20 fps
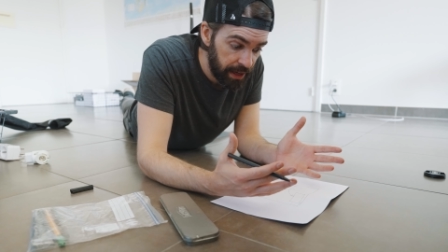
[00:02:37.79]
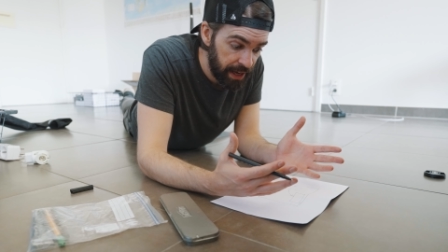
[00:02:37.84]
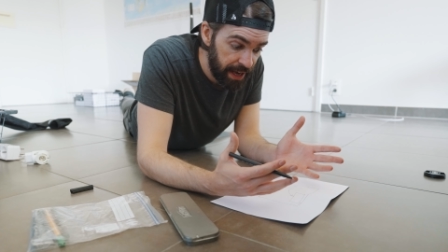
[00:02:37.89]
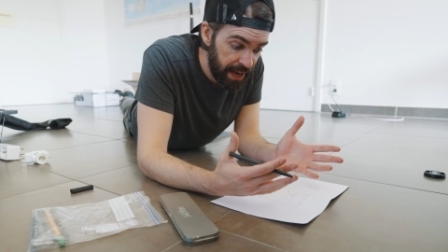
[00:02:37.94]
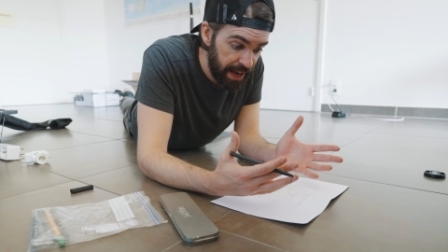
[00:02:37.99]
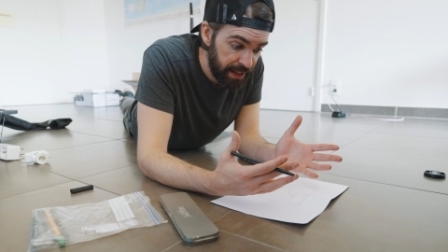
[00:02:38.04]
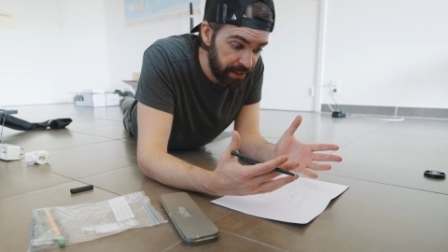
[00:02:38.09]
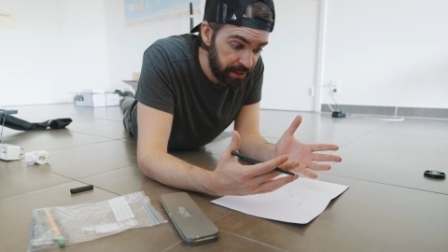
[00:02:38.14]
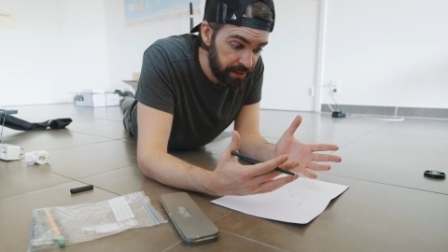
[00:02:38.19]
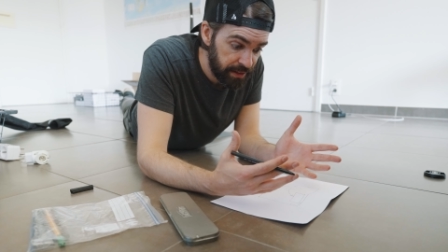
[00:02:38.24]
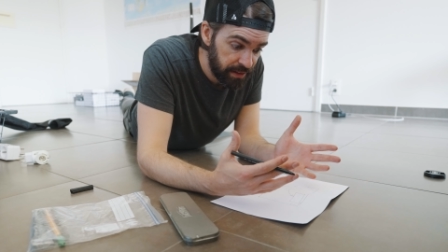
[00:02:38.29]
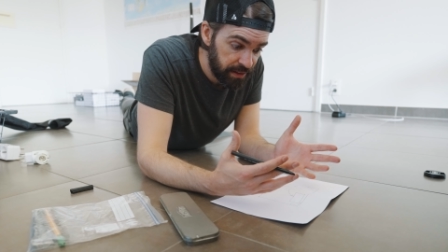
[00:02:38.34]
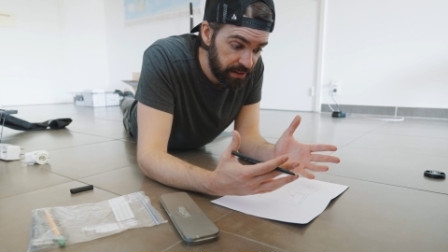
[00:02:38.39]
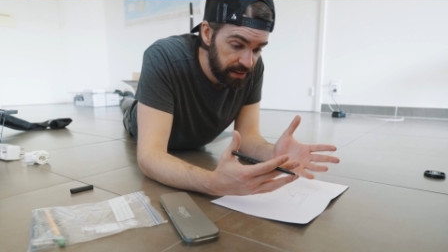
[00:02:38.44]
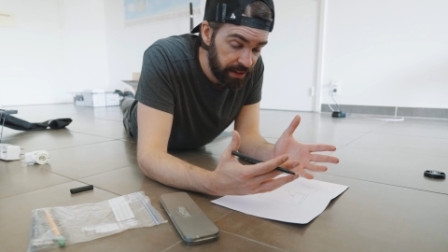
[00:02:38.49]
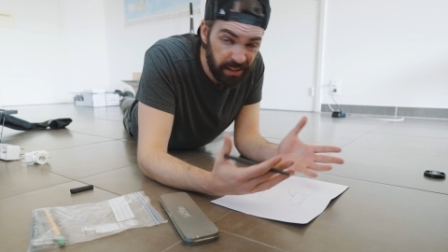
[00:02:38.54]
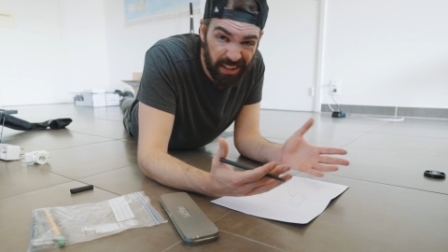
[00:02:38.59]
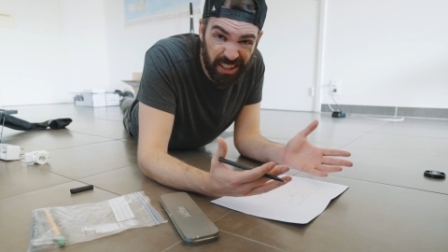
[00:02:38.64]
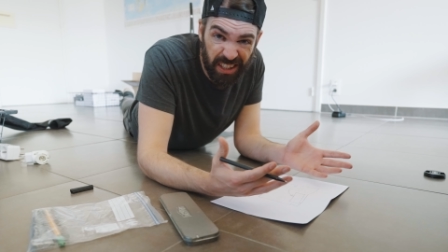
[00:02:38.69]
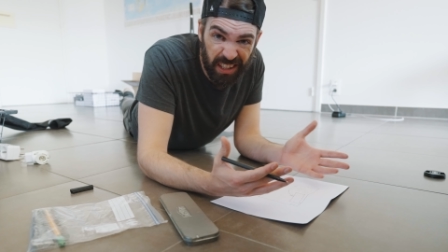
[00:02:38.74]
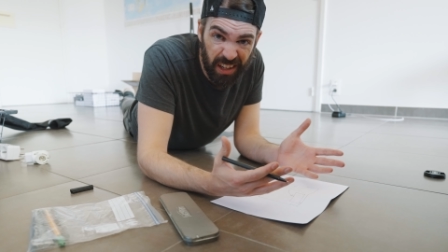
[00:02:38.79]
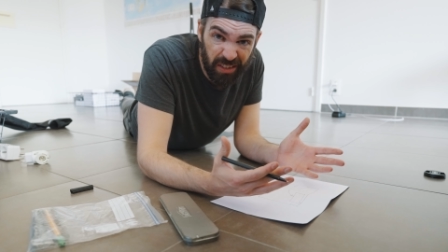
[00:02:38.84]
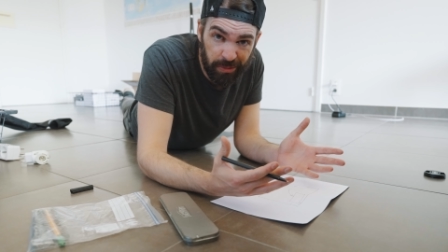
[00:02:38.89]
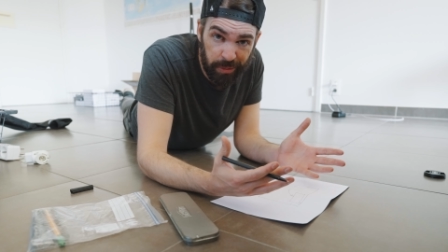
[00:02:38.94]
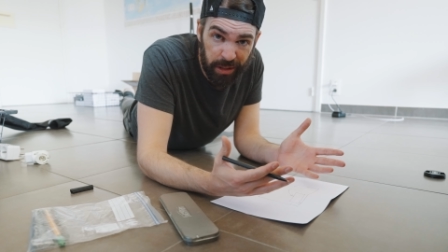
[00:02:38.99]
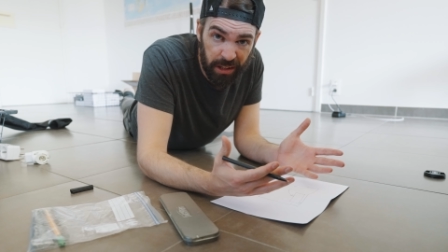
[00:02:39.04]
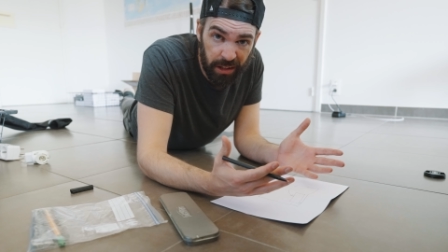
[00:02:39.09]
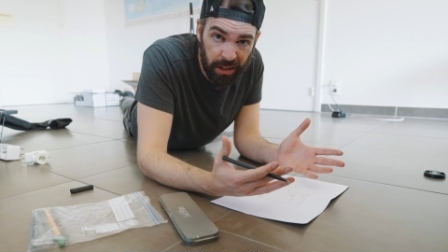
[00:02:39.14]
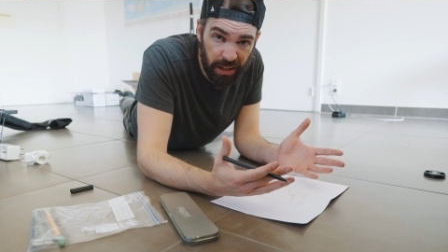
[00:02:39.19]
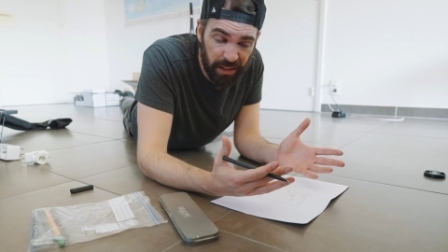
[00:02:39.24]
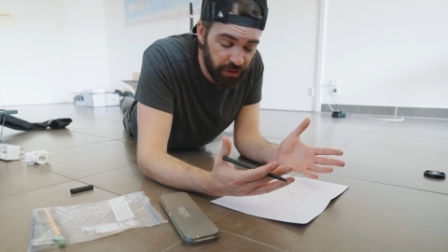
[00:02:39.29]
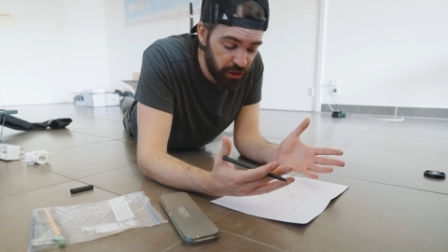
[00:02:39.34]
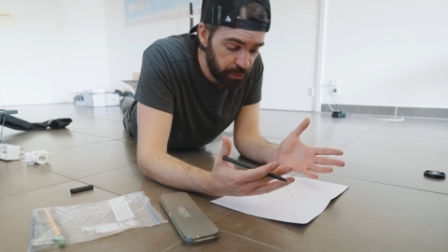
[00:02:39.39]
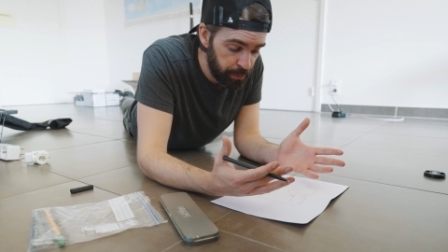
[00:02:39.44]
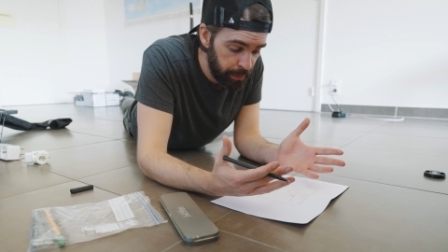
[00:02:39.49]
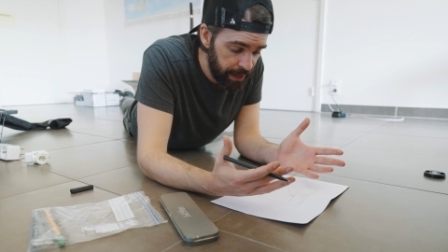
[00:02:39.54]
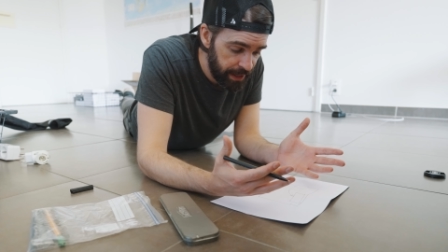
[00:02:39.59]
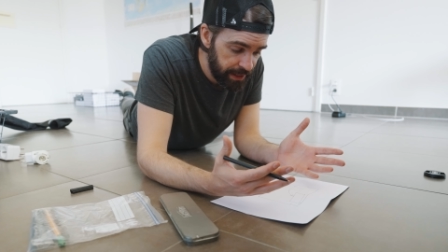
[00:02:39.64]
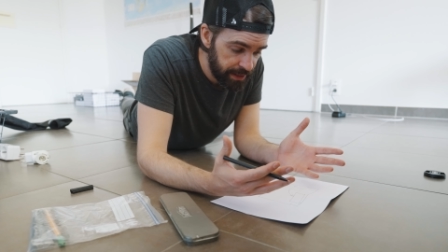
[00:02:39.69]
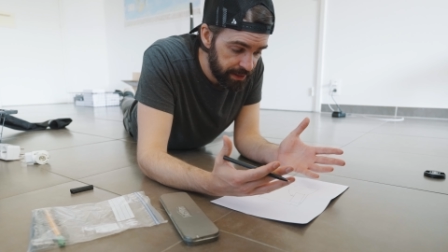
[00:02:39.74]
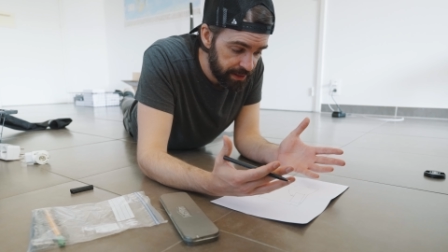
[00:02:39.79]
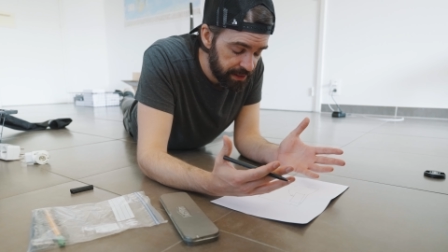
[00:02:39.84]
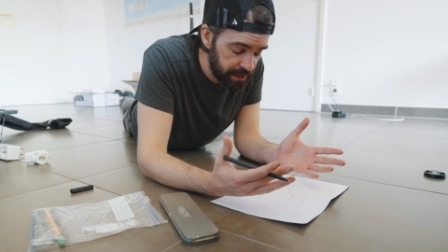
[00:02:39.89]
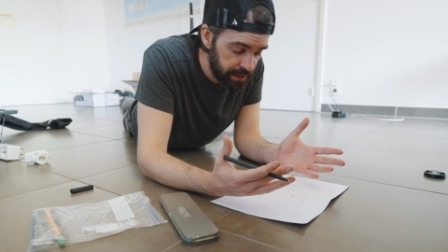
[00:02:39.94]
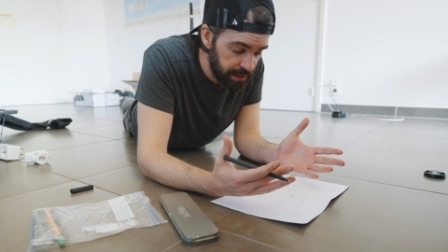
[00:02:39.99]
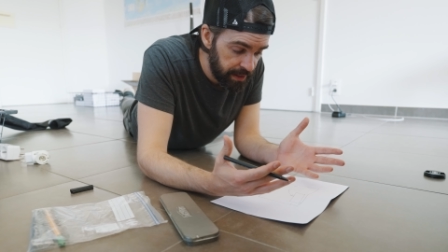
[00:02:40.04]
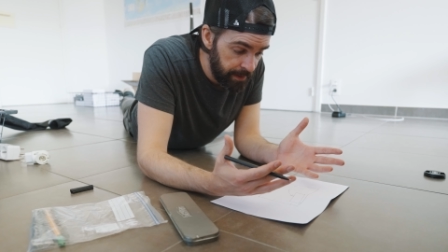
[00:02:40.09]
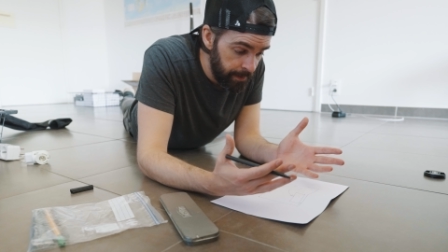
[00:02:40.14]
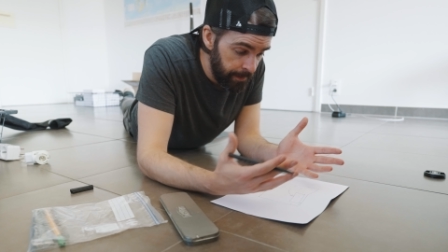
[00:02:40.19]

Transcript: and that'll save me a lot of space.